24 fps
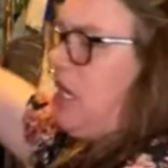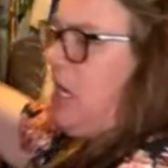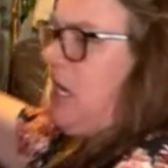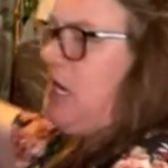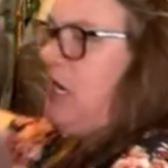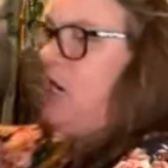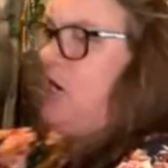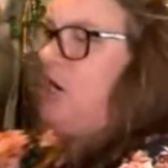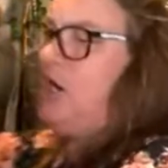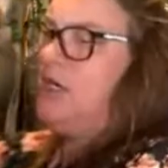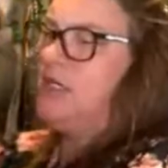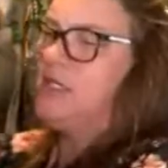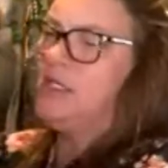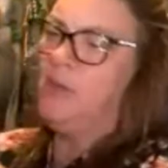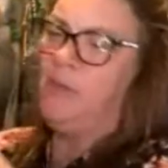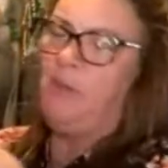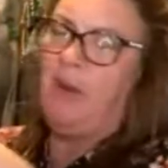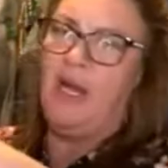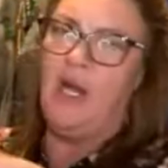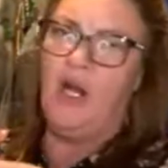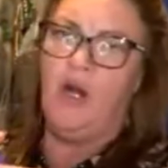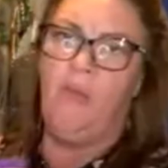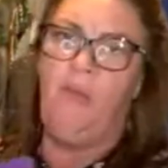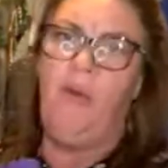Here is a
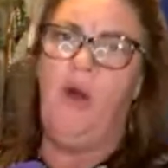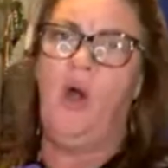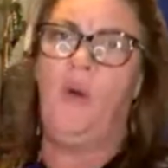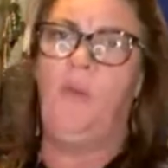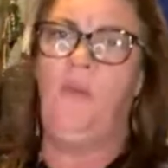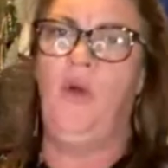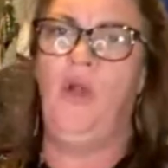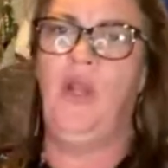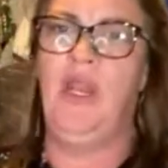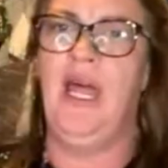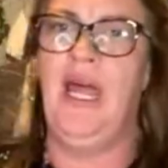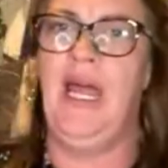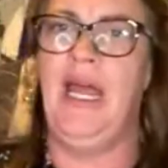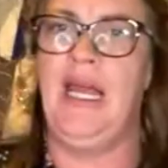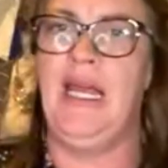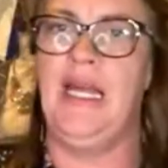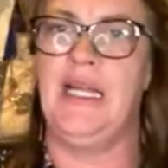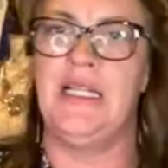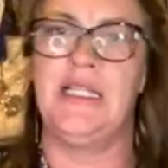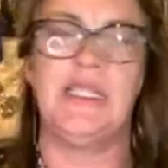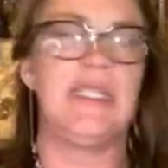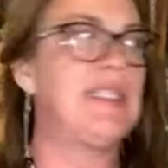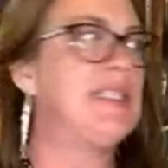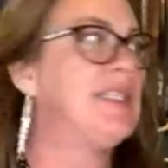pair of purple
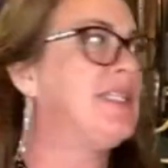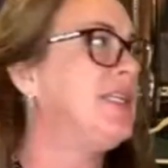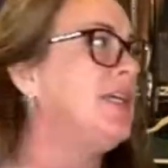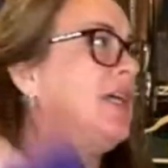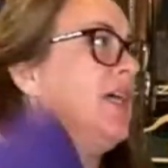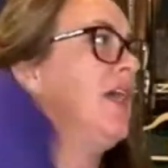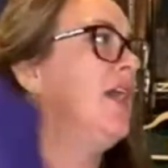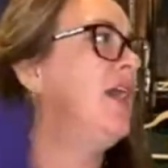leggings.